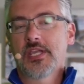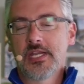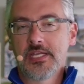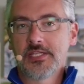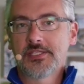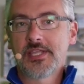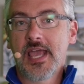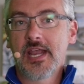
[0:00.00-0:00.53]
And
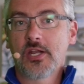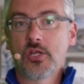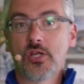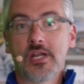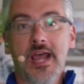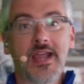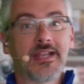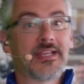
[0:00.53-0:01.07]
is that a
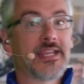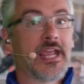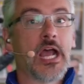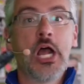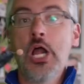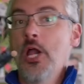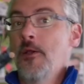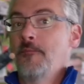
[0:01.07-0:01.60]
good idea?
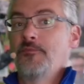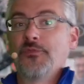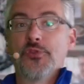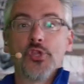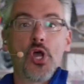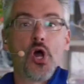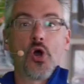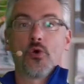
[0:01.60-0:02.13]

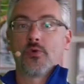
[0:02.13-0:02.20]
No,